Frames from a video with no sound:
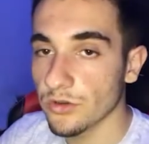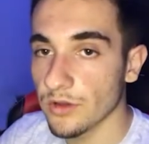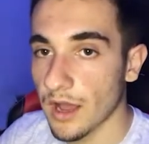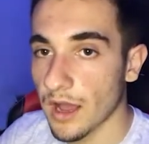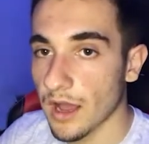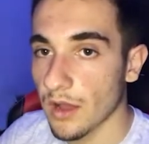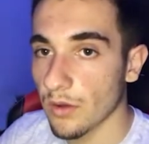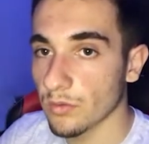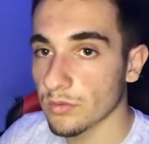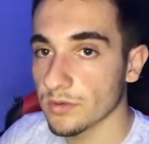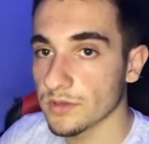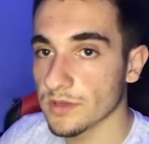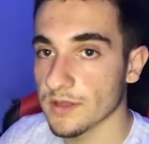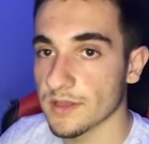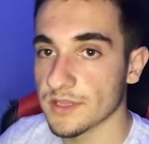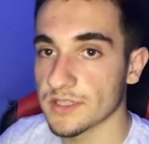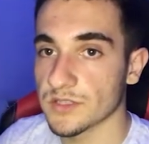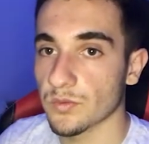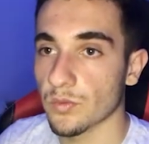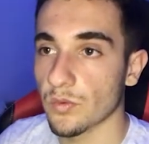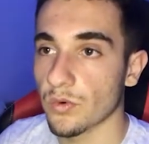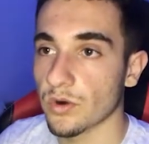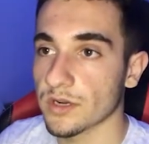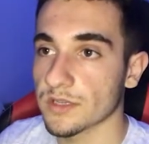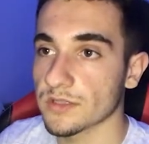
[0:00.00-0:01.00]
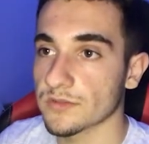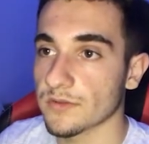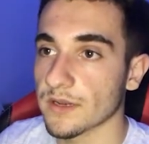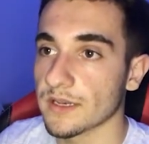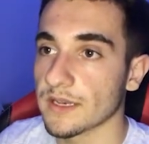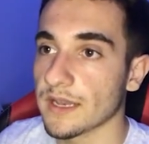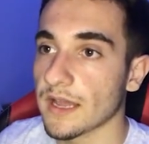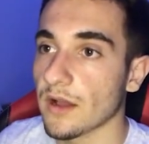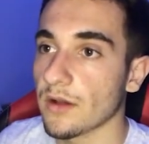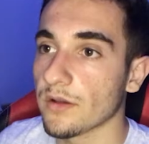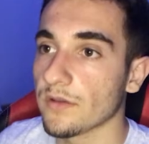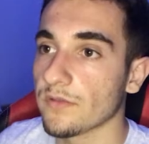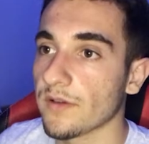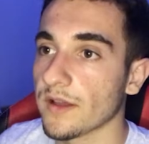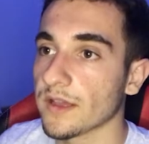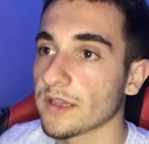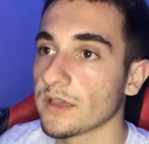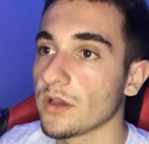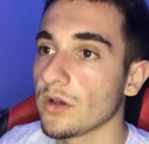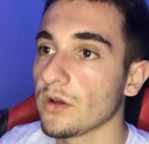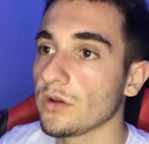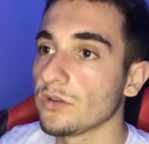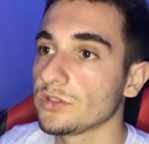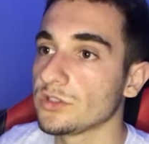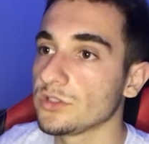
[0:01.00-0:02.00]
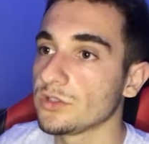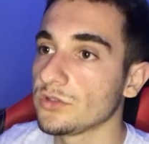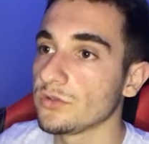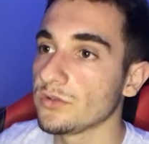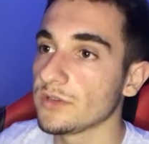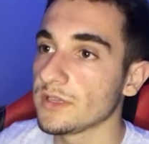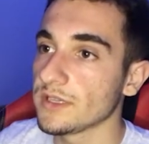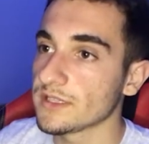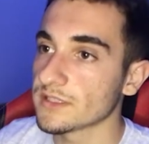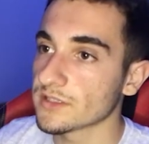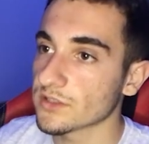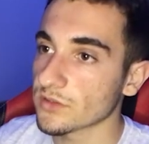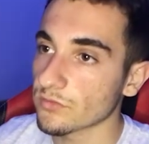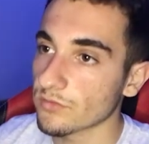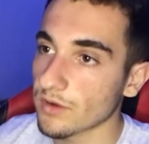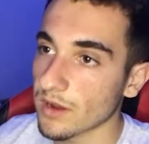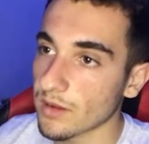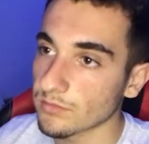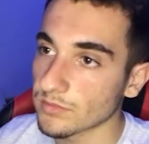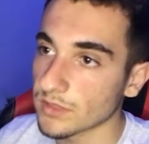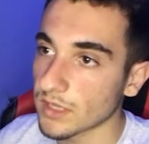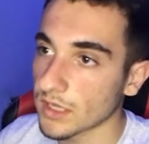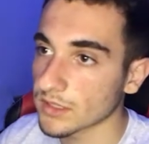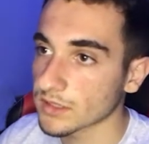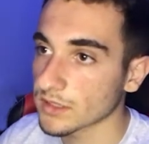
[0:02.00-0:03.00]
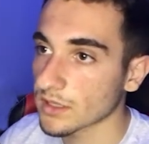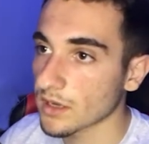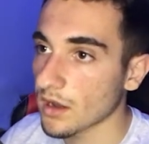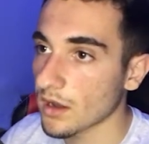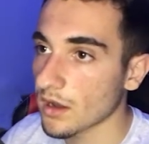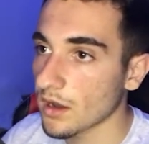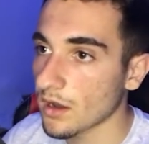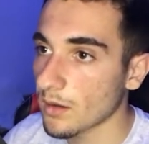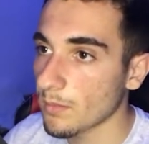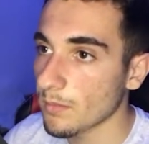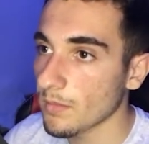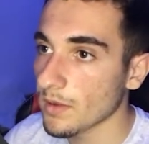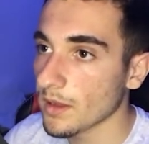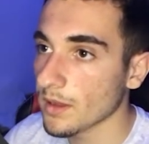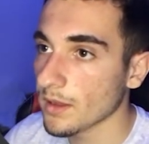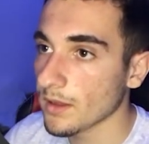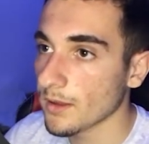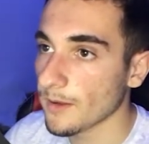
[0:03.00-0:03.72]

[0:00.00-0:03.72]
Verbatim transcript: you how this works right now if i go to instagram.com